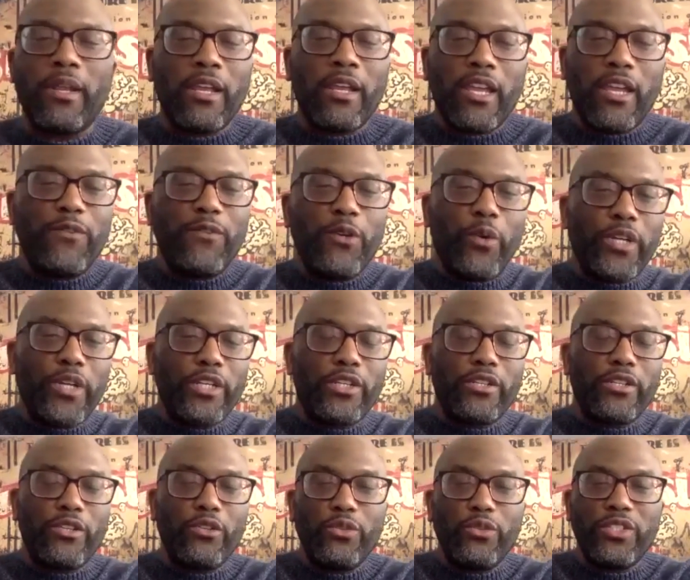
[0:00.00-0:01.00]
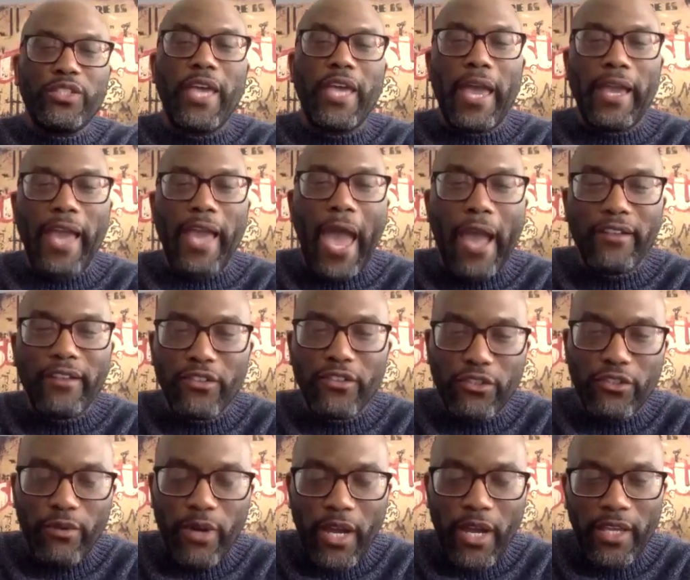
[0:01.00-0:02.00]
if you want to use SAG
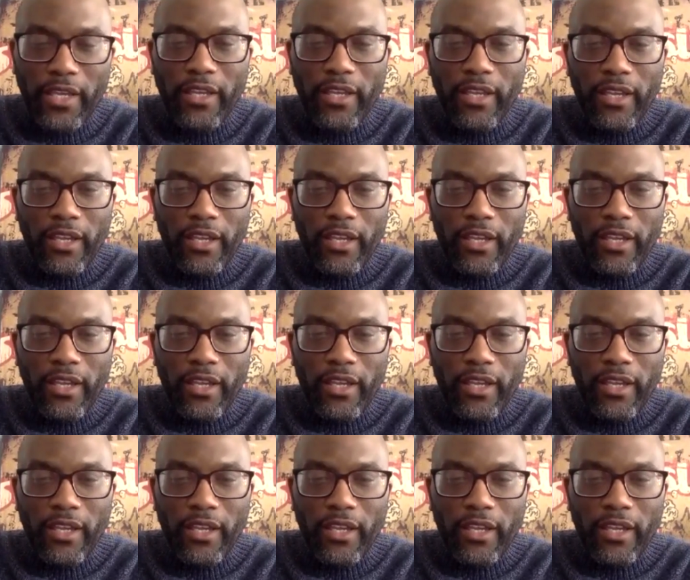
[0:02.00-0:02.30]
actors, right,